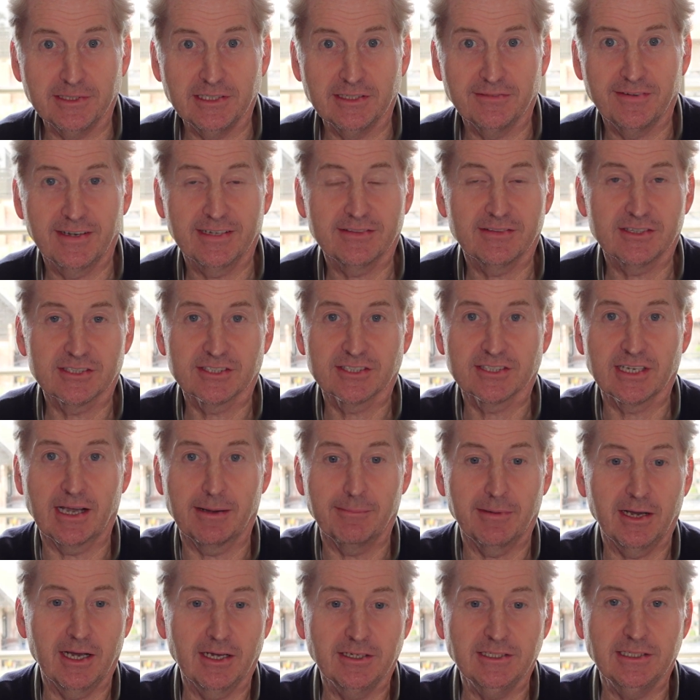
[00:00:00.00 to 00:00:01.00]
You've had the
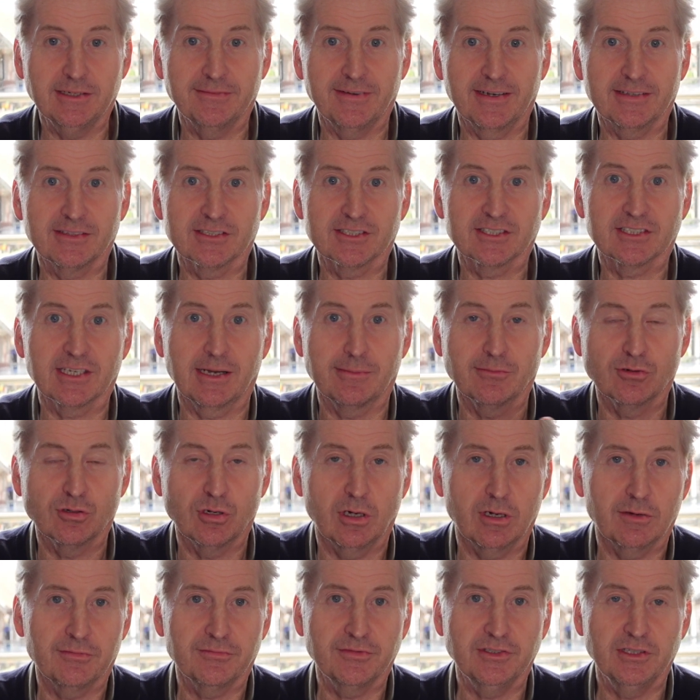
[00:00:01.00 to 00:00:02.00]
summer
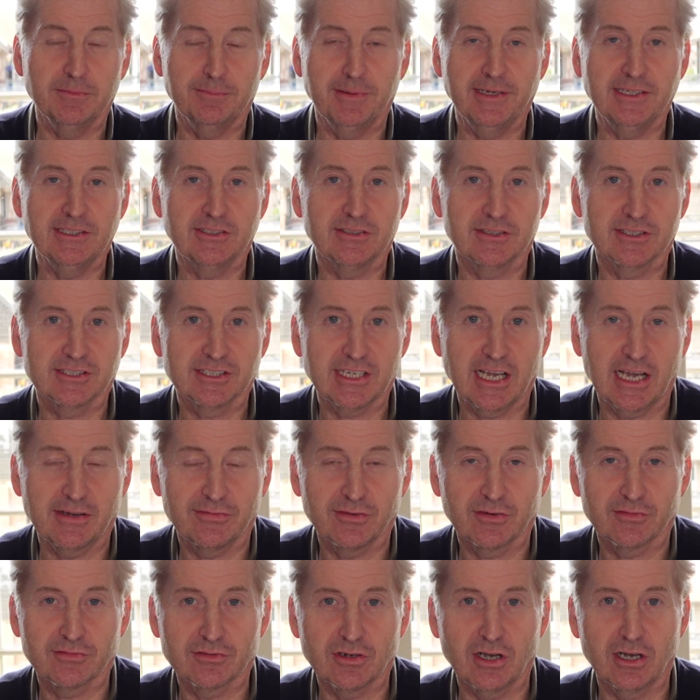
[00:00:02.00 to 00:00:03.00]
off, you've been to the
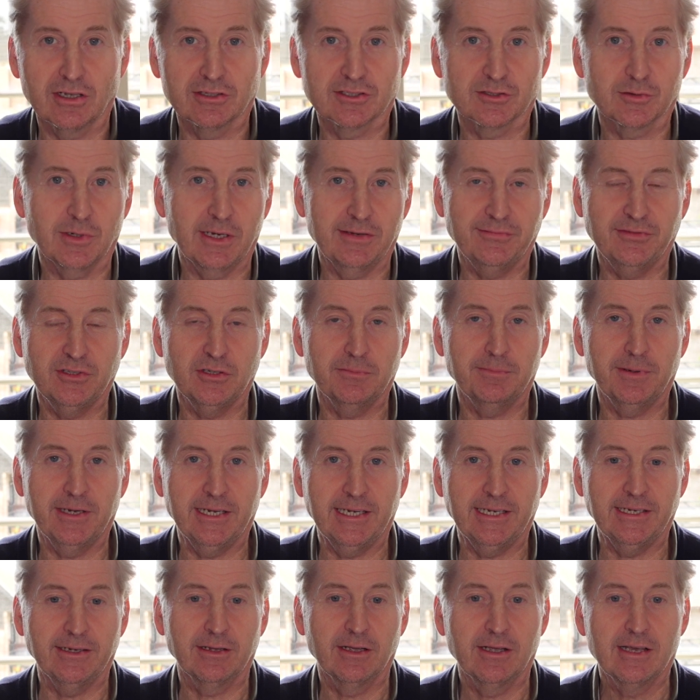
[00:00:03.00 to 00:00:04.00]
south of France, wherever you've
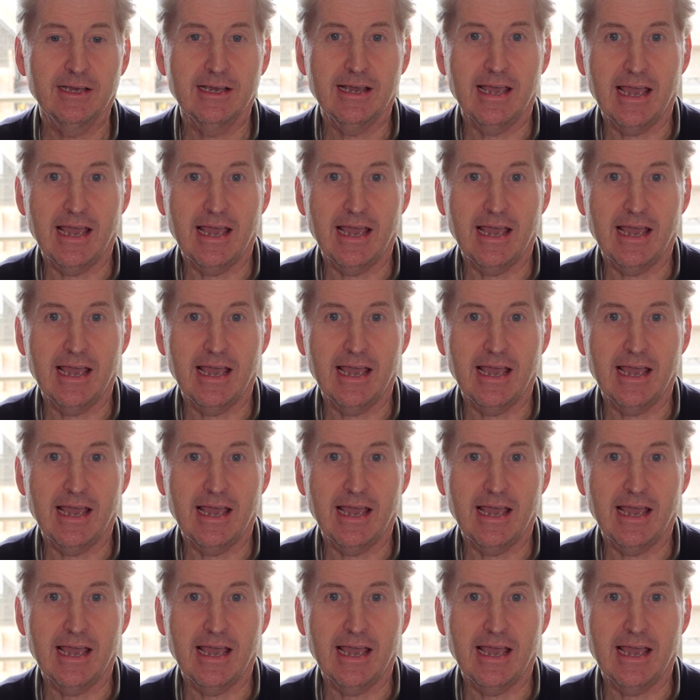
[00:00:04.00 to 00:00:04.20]
been.